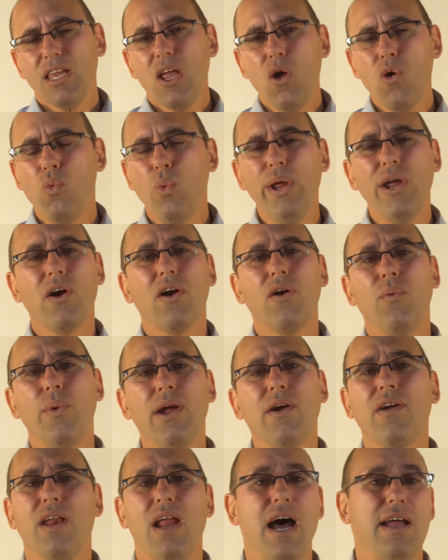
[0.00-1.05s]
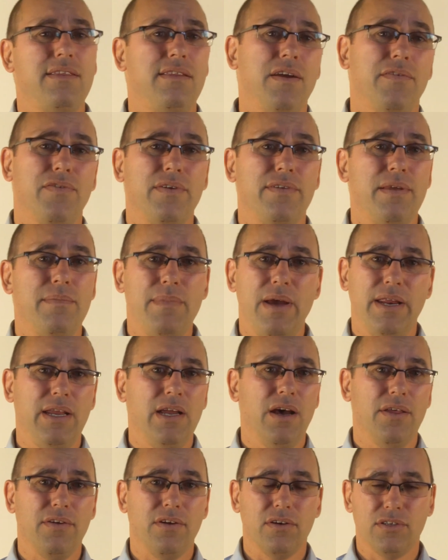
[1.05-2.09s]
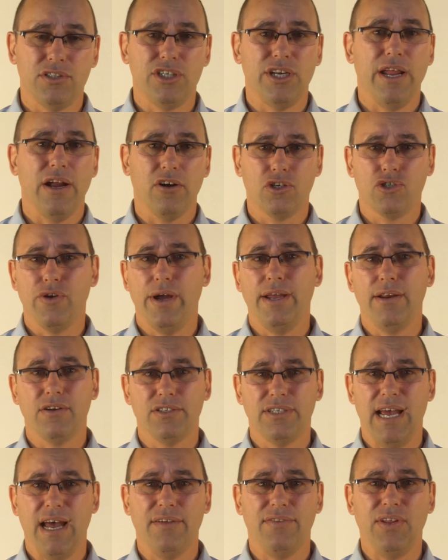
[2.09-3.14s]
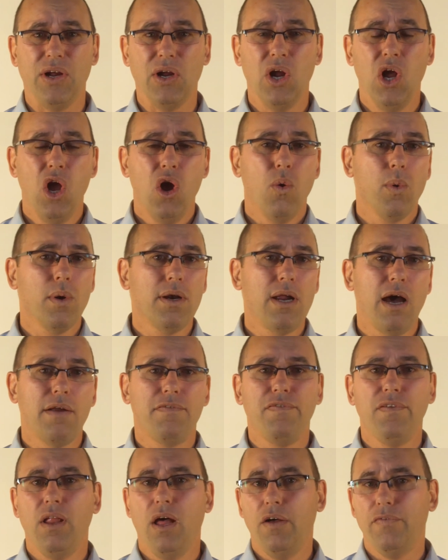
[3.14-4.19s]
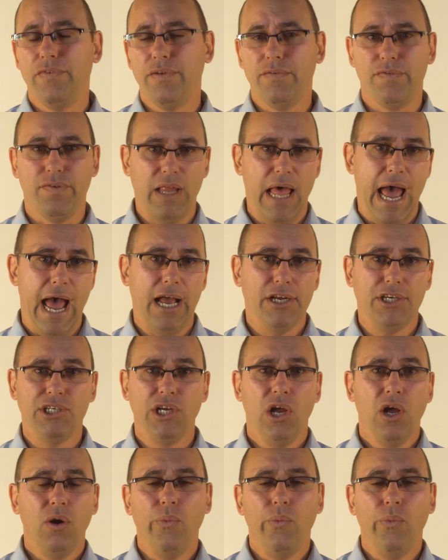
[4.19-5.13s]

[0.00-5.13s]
we are we are a lot different than many other generic trainers out there. We're not fluff and flash.